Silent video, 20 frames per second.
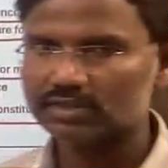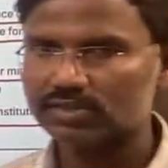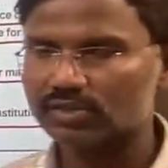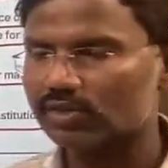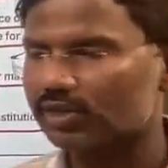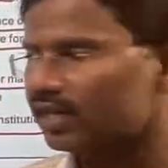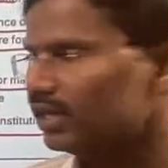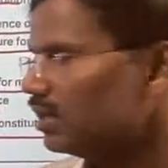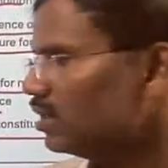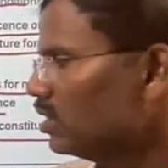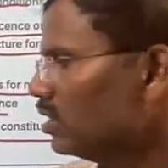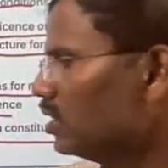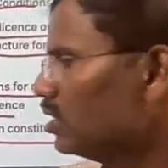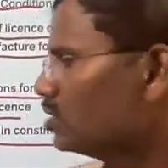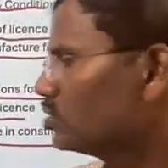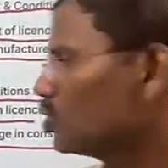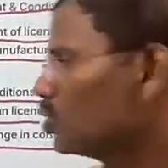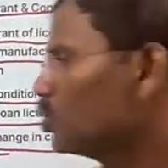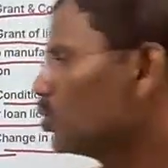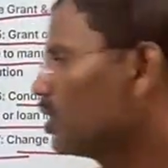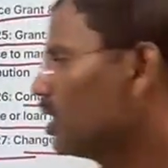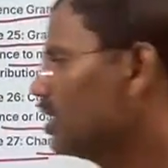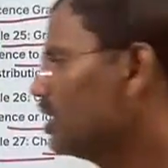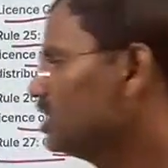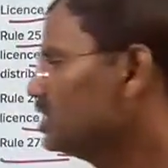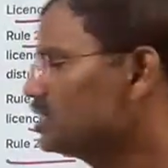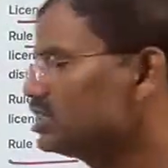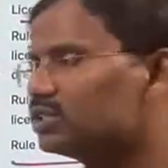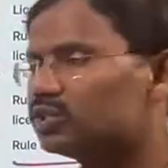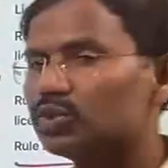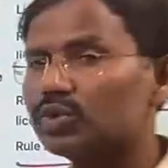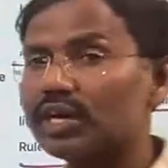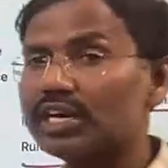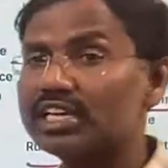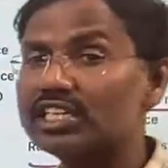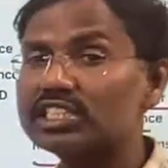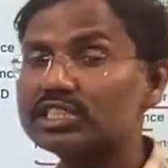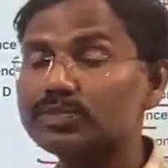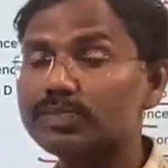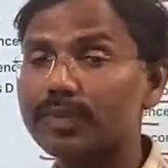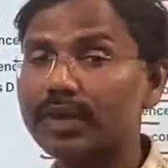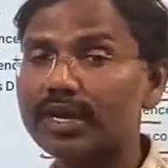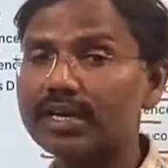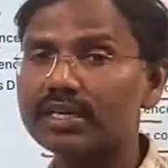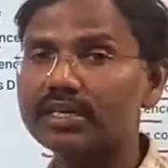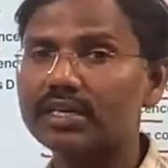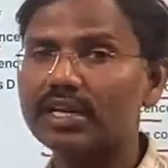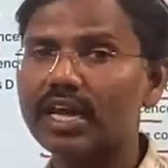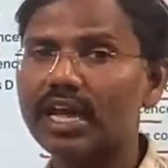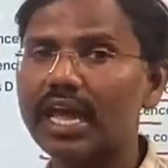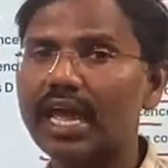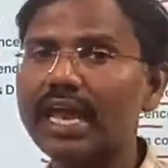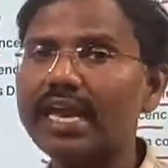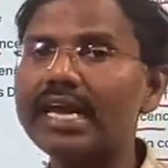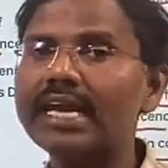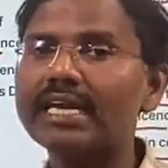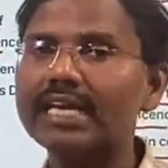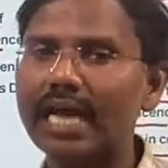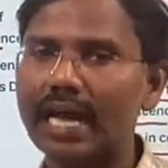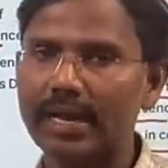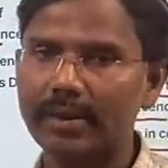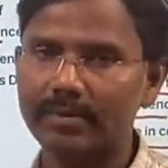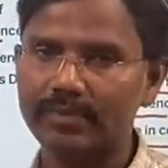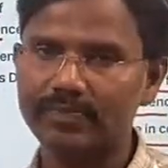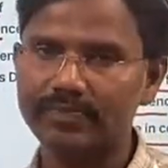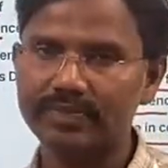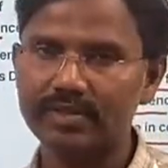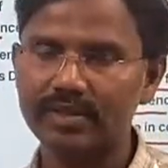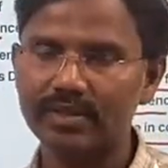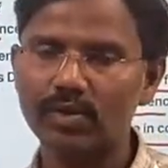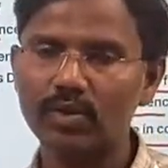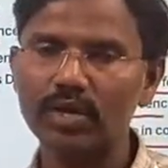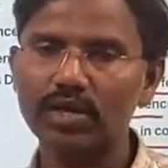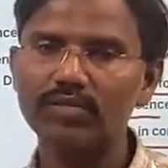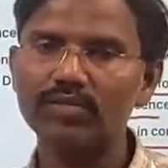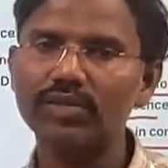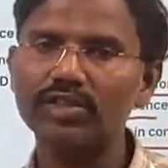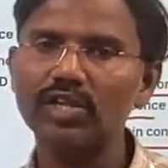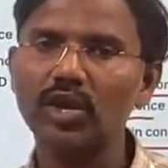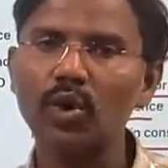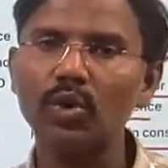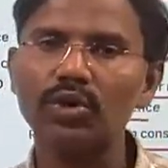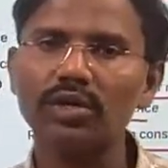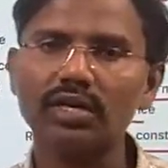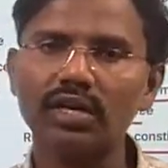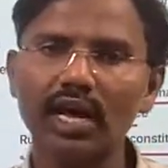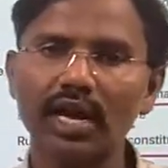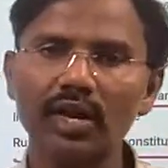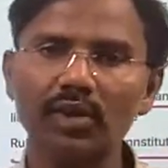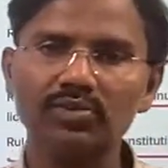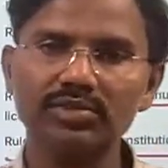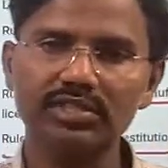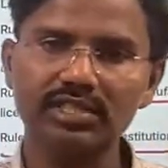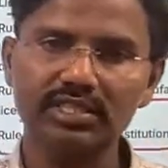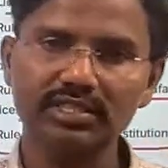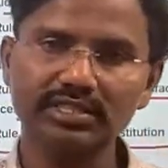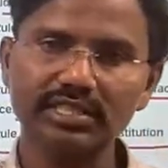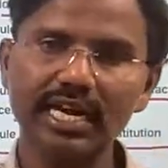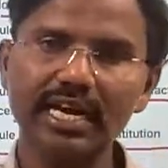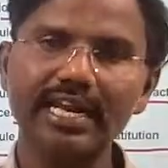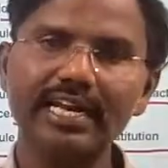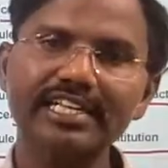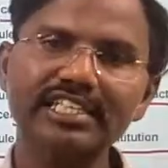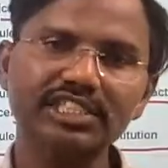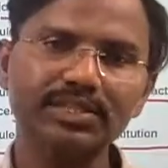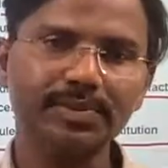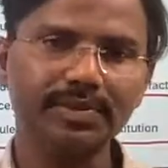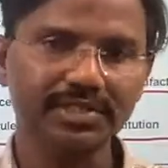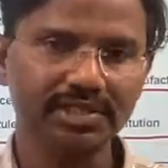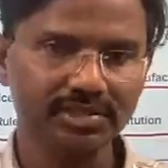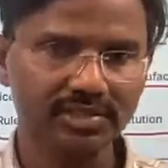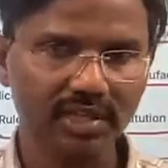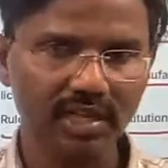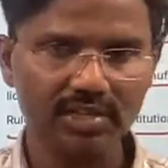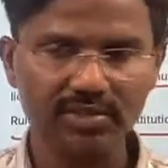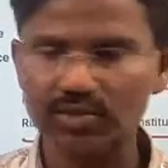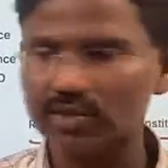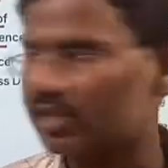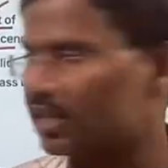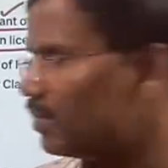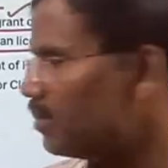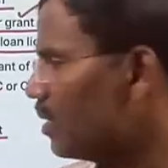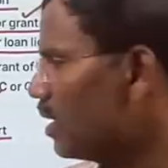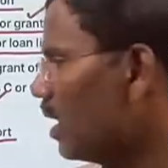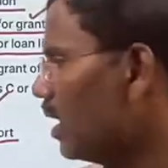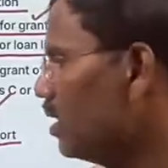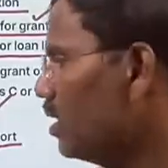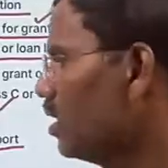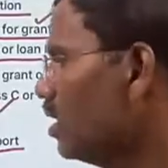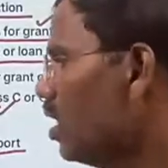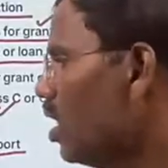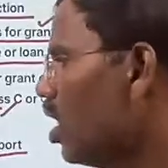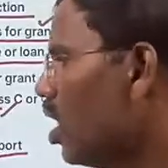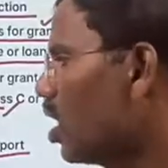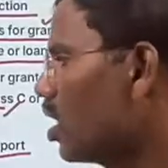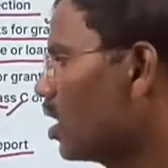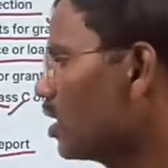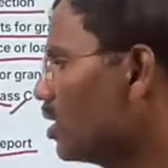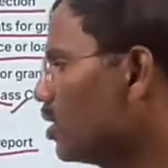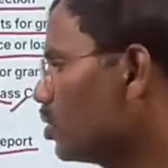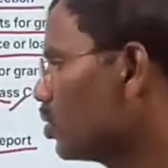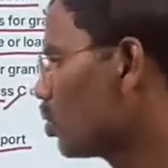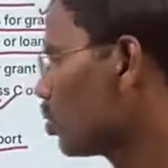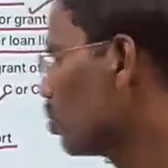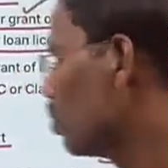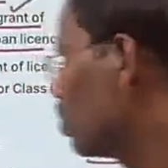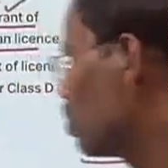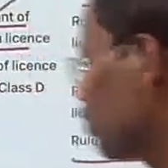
Okay, so you can inspect anytime, okay, without announcing. Certain inspections also can be done according to rule